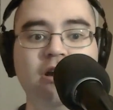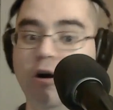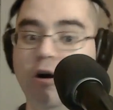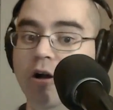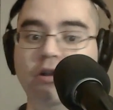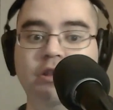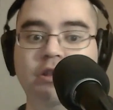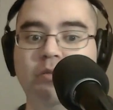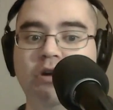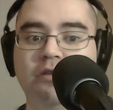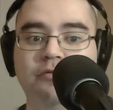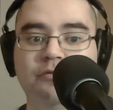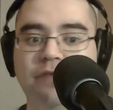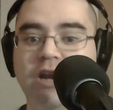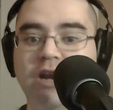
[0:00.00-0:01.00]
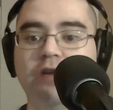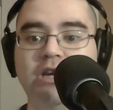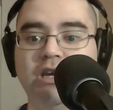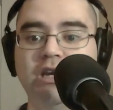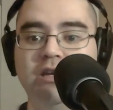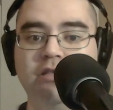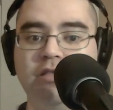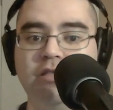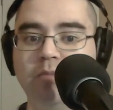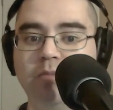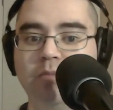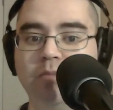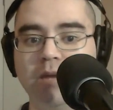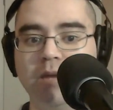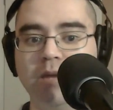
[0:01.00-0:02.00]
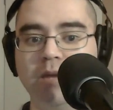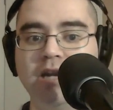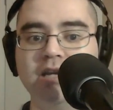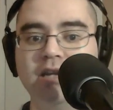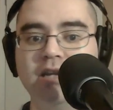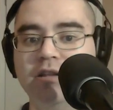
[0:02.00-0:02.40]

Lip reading: All of them are very thumbs up on it.